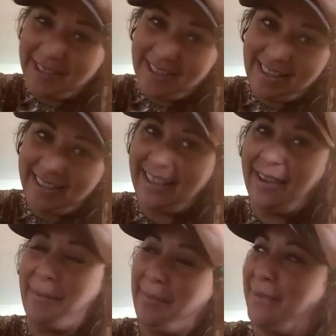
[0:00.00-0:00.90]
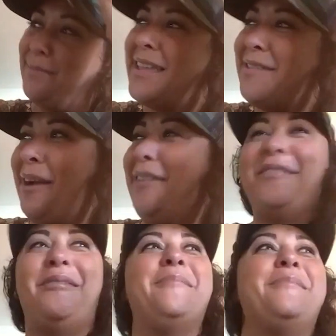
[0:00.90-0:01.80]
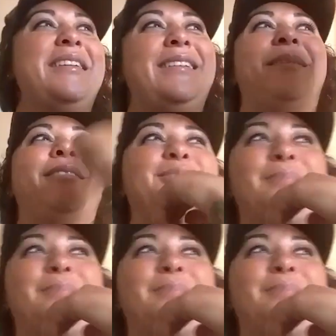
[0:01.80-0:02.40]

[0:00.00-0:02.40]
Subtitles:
and I'm like, me. Why do they want me? I'm like, there's